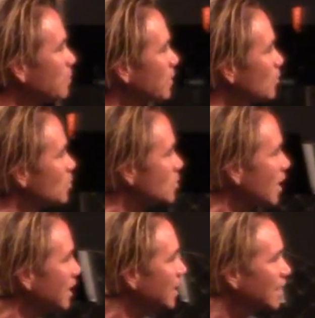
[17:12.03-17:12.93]
but it was
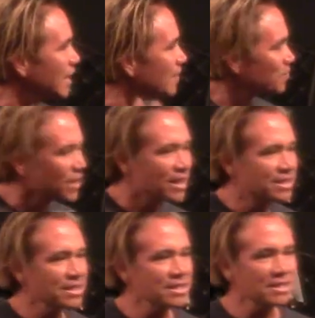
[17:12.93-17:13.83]
like it
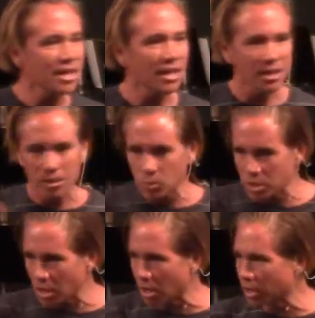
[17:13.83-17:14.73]
didn't stay and it
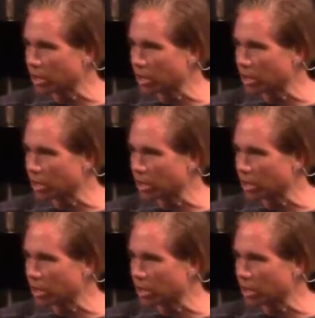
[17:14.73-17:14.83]
was on and